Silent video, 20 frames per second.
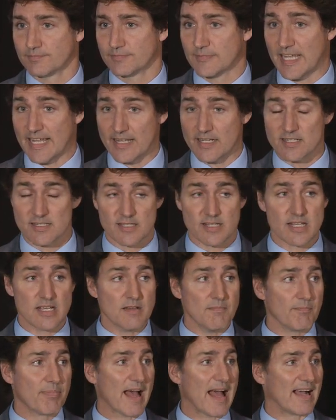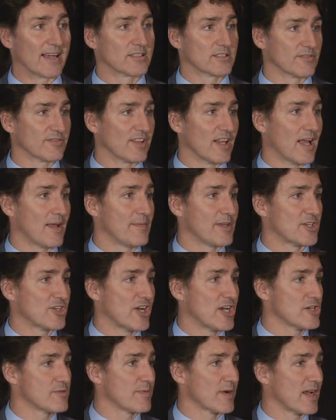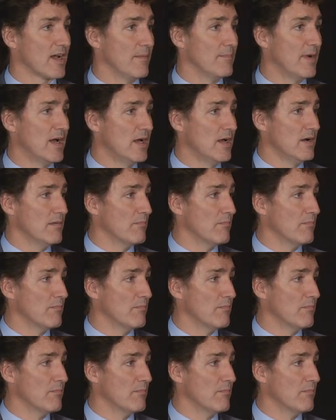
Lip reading: And as the impacts of climate change become